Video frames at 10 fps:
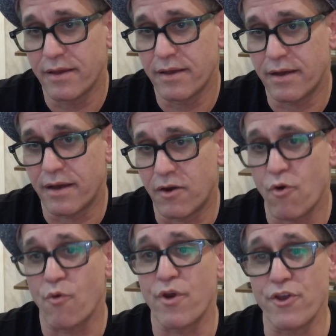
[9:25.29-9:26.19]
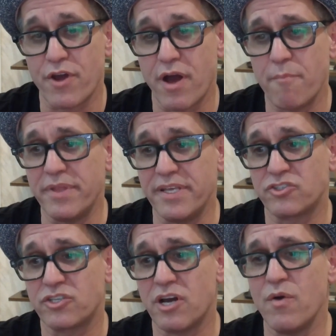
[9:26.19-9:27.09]
or where your company
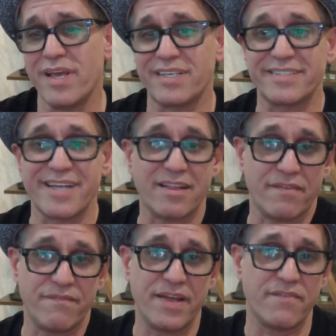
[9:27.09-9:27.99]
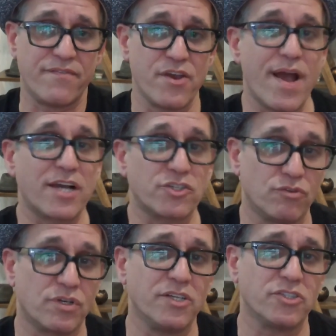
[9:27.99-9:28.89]
is going is not a fit for your actual
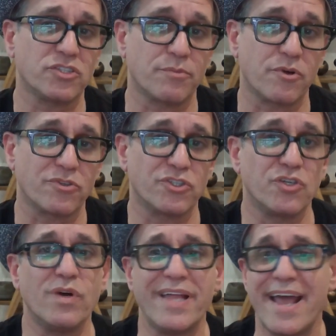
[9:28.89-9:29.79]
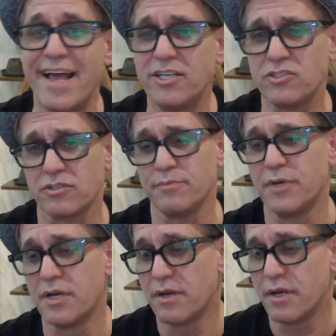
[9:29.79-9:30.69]
customer. So you want to ask them,
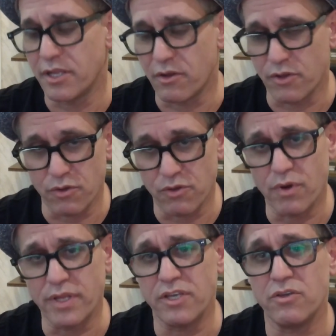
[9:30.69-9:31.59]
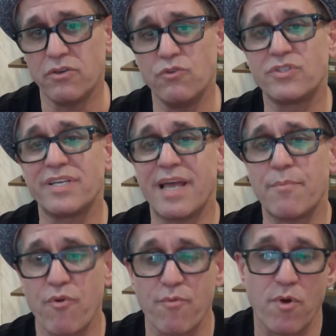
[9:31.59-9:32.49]
you want to use a
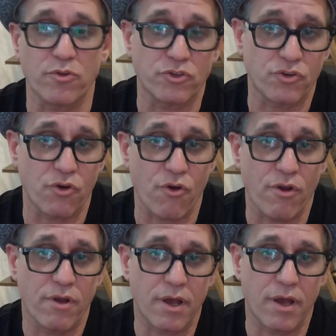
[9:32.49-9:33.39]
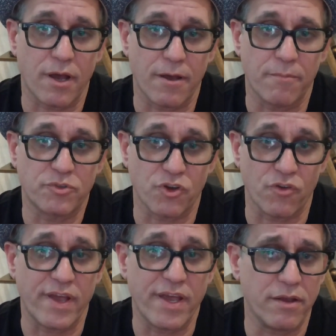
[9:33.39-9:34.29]
Net Promoter Score
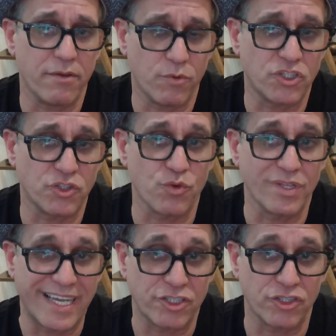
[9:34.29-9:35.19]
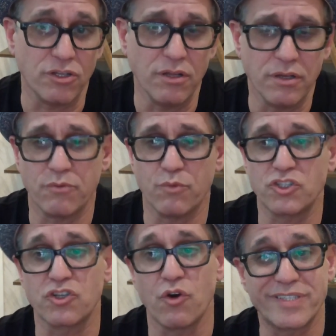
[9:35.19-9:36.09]
survey, which is relational,
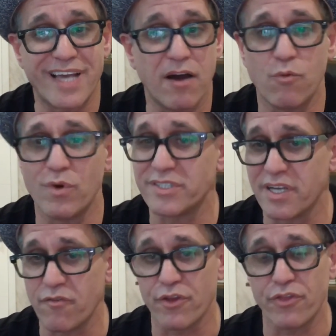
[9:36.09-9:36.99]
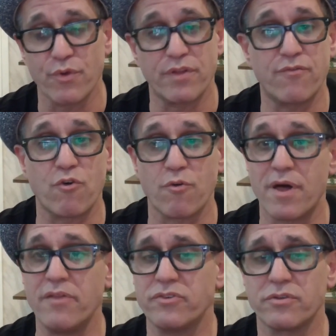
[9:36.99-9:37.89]
which goes out once every 3 to 4
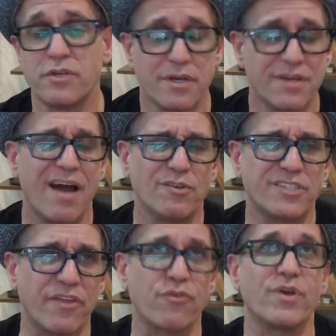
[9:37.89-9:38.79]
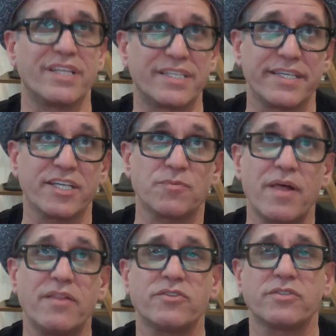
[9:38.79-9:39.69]
months. I would say 3 to 6
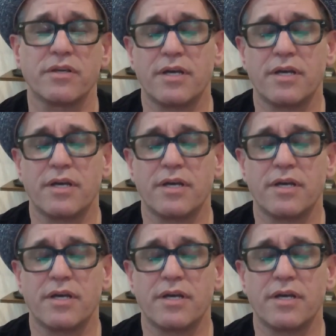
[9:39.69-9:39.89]
months,